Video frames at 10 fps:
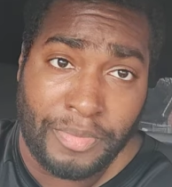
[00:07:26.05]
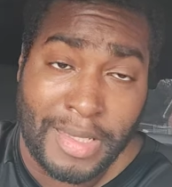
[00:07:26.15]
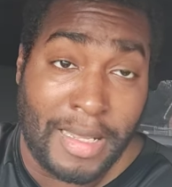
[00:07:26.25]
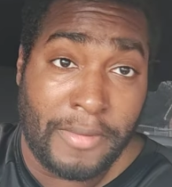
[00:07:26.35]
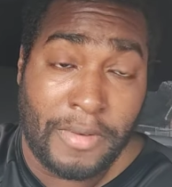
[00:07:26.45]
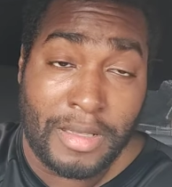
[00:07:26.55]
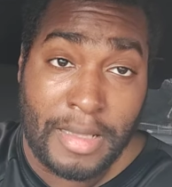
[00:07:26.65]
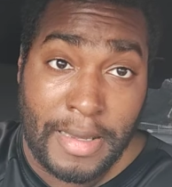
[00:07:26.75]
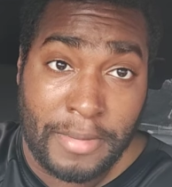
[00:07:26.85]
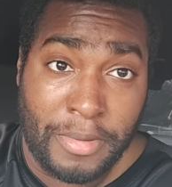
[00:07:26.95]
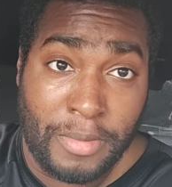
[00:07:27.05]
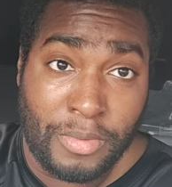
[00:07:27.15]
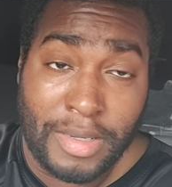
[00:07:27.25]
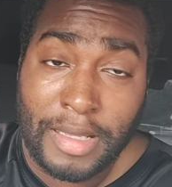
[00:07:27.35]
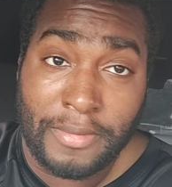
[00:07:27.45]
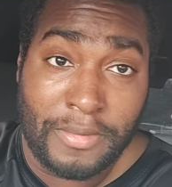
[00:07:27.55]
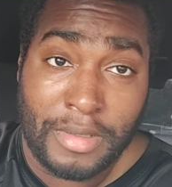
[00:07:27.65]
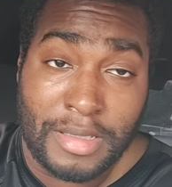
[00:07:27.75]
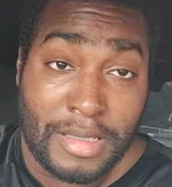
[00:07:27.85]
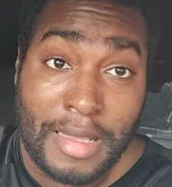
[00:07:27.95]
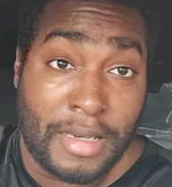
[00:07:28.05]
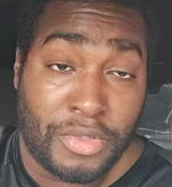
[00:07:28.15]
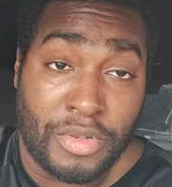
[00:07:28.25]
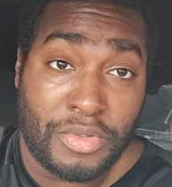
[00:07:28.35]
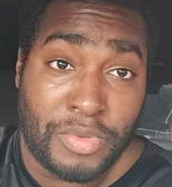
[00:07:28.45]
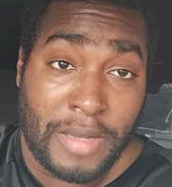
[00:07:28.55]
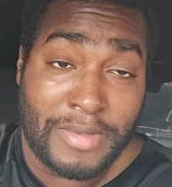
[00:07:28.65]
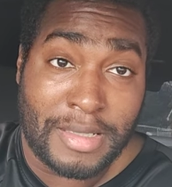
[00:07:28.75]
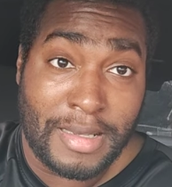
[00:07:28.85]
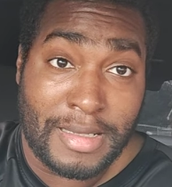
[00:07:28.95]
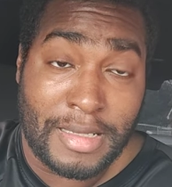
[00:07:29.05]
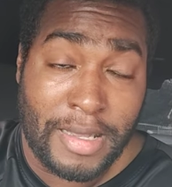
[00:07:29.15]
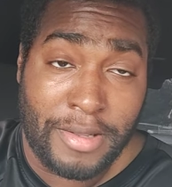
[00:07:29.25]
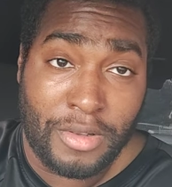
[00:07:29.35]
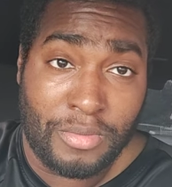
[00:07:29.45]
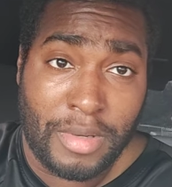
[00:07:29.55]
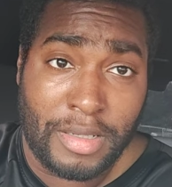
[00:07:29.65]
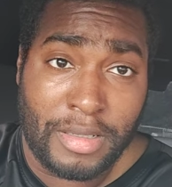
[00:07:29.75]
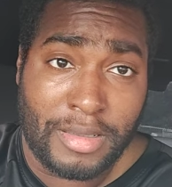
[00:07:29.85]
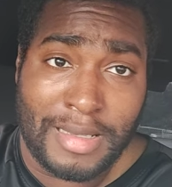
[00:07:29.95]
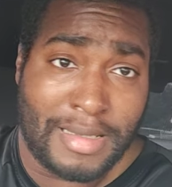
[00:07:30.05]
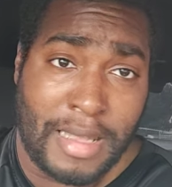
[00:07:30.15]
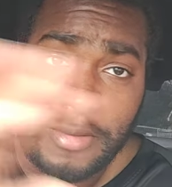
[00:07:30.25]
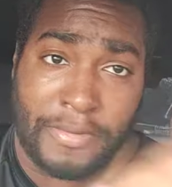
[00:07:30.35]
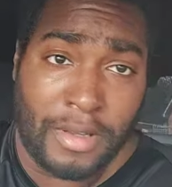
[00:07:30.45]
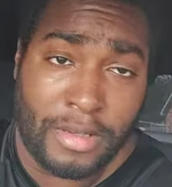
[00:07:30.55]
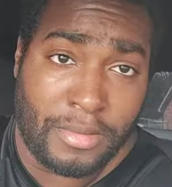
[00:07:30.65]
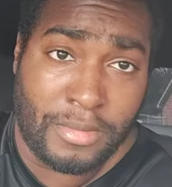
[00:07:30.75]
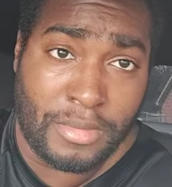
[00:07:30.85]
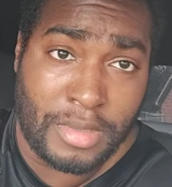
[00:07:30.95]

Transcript: It ain't for a lot of people. It ain't. For, there's a lot of truck drivers can't save no money. It's not for them.